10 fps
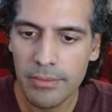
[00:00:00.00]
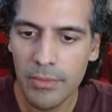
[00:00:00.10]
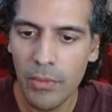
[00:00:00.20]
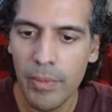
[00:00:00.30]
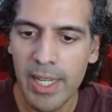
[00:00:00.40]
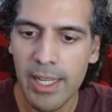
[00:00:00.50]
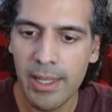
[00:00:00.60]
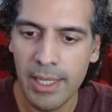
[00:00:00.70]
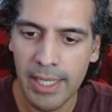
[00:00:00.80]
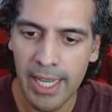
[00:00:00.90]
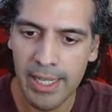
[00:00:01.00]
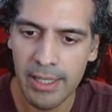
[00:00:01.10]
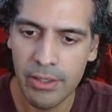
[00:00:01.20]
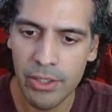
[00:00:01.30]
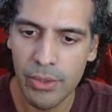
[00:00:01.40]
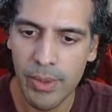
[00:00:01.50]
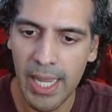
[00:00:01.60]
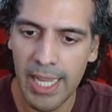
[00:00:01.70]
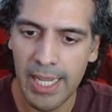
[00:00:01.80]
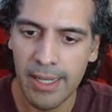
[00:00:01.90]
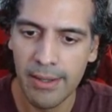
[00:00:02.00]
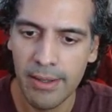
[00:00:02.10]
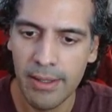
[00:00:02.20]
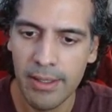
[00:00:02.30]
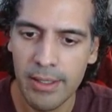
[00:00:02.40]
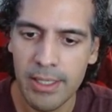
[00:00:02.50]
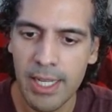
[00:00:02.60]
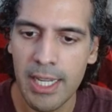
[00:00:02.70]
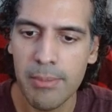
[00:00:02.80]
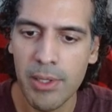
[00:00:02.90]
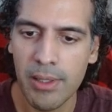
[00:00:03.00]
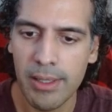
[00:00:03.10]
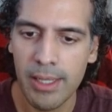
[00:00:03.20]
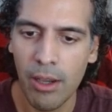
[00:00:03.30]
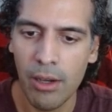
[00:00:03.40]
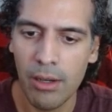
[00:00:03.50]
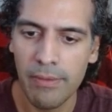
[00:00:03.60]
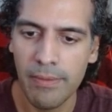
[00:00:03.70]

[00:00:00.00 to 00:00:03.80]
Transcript: we do a table of